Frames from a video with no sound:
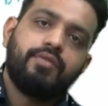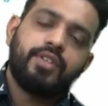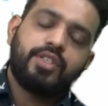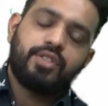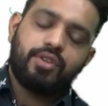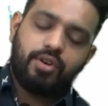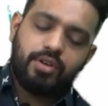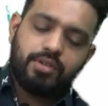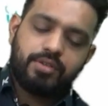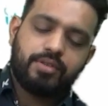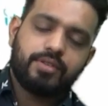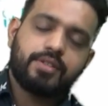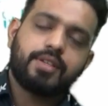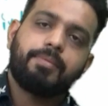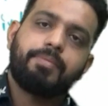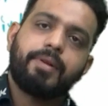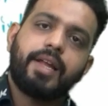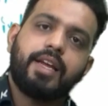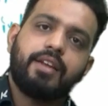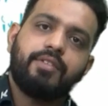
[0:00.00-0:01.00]
also
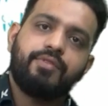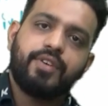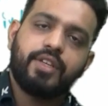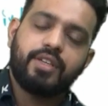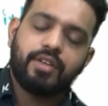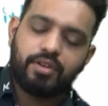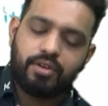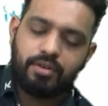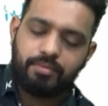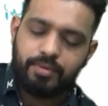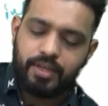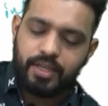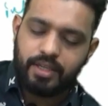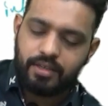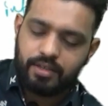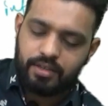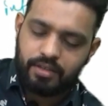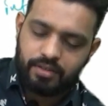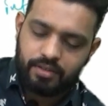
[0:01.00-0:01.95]
supply inferior oblique